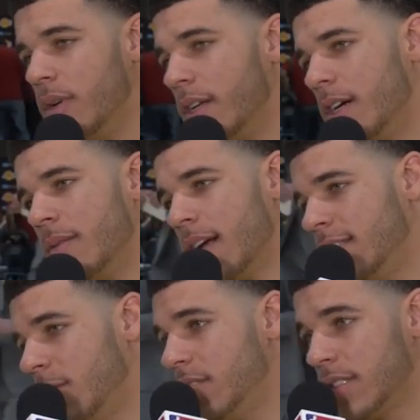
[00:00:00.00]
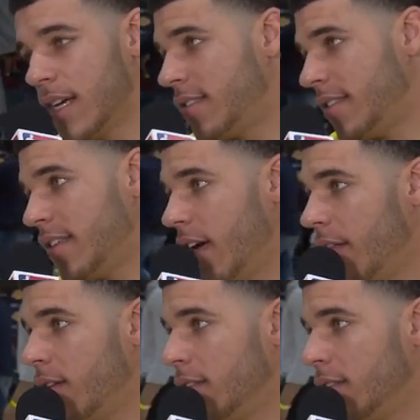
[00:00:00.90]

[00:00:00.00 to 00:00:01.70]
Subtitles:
But like I said, we just got to stick together,